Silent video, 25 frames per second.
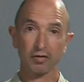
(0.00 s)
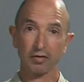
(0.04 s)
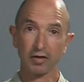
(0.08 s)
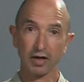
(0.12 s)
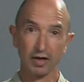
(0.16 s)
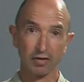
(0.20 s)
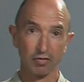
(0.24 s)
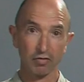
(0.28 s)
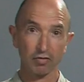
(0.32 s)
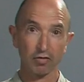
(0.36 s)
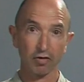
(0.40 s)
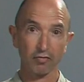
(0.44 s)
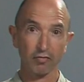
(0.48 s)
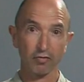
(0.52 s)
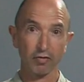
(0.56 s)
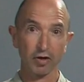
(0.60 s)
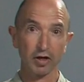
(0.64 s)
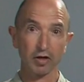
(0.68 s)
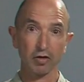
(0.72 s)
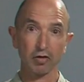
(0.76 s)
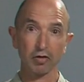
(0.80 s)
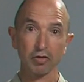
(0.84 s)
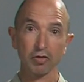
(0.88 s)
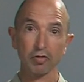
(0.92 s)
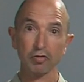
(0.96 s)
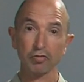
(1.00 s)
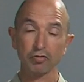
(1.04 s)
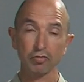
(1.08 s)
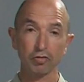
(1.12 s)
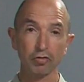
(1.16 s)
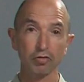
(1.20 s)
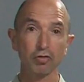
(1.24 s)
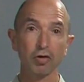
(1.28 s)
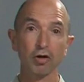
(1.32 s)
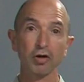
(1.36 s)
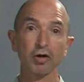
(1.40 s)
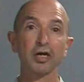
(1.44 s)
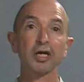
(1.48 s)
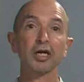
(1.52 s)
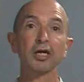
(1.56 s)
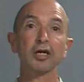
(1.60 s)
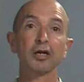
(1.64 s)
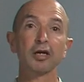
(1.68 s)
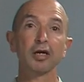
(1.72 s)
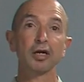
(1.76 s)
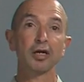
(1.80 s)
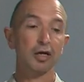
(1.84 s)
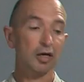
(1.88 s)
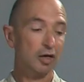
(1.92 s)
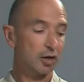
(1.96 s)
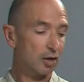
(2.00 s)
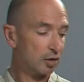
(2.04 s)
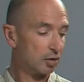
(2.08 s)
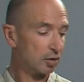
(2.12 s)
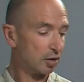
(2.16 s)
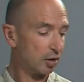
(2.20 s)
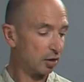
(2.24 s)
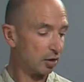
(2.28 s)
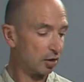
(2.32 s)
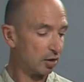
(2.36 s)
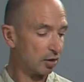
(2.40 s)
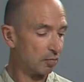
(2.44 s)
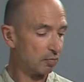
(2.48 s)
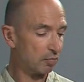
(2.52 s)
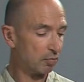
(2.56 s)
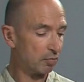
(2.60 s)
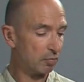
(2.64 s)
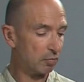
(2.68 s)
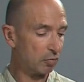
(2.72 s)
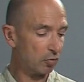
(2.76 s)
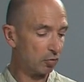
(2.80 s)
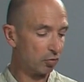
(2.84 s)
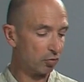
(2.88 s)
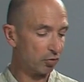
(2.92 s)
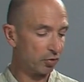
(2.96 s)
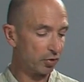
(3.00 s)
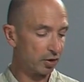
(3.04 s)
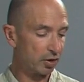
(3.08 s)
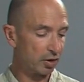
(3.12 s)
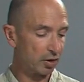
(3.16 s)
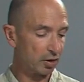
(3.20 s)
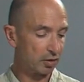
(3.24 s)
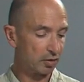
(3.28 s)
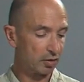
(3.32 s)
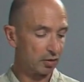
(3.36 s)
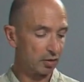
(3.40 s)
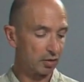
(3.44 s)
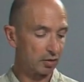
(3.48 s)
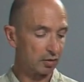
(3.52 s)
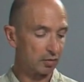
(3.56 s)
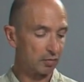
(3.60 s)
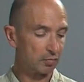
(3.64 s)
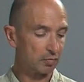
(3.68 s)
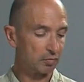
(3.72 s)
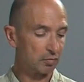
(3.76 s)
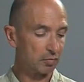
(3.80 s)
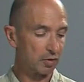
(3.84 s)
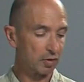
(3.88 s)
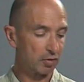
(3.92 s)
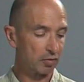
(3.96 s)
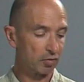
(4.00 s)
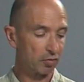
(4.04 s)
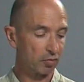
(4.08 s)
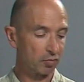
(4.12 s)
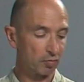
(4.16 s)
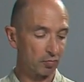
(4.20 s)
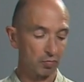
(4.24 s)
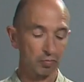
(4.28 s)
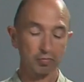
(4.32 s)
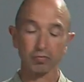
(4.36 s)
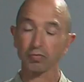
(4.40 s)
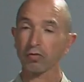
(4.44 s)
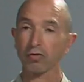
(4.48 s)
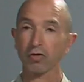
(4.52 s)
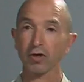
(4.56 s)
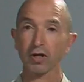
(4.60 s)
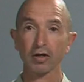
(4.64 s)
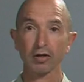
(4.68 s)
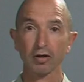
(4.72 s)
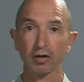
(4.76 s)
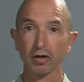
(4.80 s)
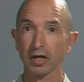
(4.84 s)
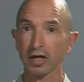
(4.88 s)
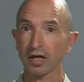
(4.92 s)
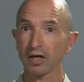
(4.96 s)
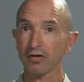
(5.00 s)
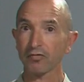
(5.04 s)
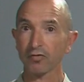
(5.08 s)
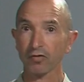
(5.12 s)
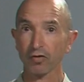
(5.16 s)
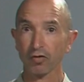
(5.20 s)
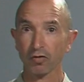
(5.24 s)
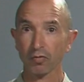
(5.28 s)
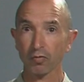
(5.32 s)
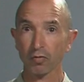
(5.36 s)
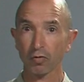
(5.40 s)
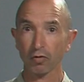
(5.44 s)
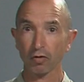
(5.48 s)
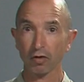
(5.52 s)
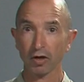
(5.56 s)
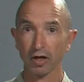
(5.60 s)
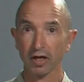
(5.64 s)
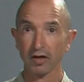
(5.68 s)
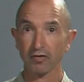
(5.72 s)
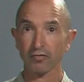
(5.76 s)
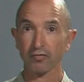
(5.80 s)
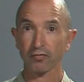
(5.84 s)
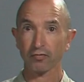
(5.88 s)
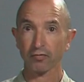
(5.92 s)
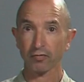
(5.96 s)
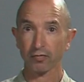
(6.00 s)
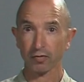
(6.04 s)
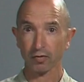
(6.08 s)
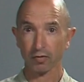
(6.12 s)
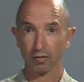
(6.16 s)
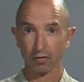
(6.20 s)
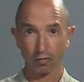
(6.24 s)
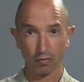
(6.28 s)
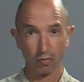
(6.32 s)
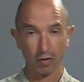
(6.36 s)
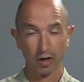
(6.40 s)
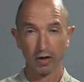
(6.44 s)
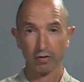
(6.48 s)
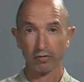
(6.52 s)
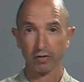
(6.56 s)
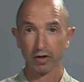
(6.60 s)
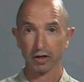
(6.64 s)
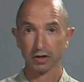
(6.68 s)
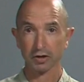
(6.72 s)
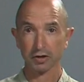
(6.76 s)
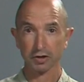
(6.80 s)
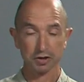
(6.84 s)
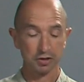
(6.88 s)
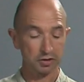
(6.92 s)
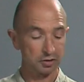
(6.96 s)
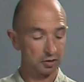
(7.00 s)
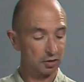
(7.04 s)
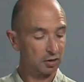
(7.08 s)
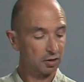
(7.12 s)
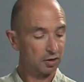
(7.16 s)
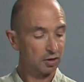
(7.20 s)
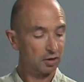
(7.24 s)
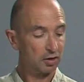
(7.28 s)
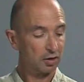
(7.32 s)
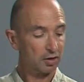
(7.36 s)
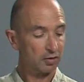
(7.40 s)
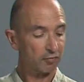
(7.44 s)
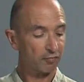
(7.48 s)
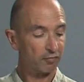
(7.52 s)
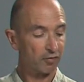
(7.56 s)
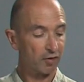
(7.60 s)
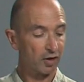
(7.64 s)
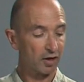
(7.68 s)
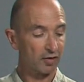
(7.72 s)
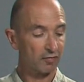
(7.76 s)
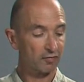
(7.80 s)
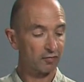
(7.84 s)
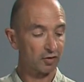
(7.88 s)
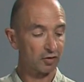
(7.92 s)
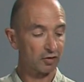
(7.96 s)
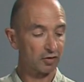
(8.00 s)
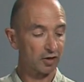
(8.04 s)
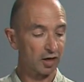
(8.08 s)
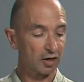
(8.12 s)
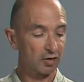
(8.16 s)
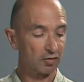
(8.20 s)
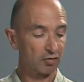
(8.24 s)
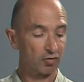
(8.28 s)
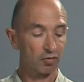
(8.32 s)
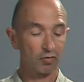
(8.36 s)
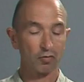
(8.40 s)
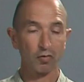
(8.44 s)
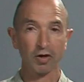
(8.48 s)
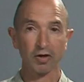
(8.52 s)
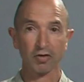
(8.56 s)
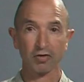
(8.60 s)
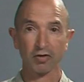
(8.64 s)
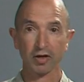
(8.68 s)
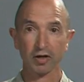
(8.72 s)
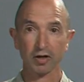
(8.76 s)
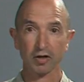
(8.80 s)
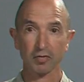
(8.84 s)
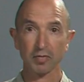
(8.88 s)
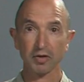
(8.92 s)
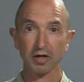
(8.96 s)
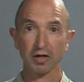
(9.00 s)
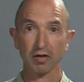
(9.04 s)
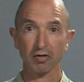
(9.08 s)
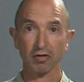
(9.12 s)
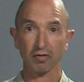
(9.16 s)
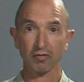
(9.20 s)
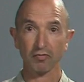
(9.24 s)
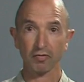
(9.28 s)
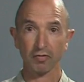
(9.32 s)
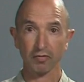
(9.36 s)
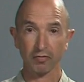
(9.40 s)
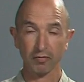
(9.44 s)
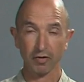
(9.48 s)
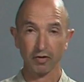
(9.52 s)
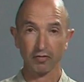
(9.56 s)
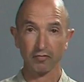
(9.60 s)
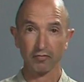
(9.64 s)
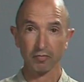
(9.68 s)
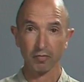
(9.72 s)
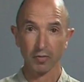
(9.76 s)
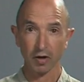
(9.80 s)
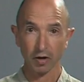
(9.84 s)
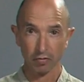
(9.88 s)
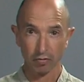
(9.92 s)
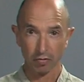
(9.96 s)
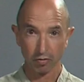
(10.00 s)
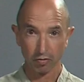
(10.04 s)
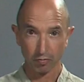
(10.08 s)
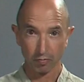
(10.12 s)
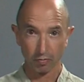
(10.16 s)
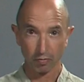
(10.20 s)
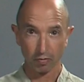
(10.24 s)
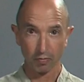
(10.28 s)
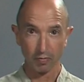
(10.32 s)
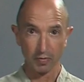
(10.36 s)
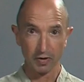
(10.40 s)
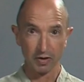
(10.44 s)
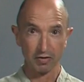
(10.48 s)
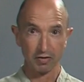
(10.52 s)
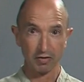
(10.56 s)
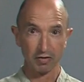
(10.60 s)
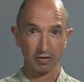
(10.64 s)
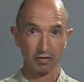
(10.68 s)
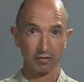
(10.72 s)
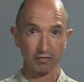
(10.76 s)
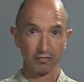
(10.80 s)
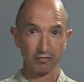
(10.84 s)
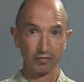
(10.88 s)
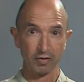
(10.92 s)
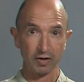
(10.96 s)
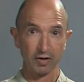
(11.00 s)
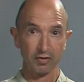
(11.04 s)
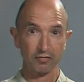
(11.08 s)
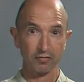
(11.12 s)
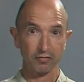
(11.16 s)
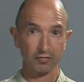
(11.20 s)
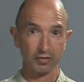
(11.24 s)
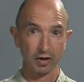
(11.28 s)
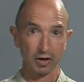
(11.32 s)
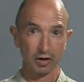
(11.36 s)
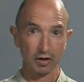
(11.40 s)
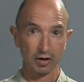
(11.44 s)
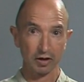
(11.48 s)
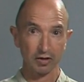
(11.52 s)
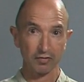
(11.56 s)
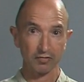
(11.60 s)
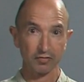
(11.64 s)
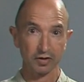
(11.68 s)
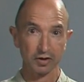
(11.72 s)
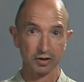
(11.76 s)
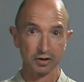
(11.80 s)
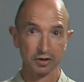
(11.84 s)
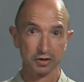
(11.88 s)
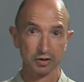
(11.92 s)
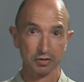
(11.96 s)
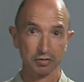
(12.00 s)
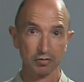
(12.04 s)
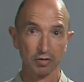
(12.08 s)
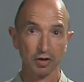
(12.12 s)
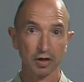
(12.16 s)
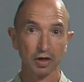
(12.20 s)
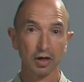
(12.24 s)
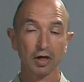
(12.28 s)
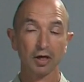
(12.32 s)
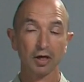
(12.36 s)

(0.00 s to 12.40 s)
That's not very good. You do not need more than a single leaf, a small leaf, a square inch, 5 to 10 square centimeters of most species of young leaf tissue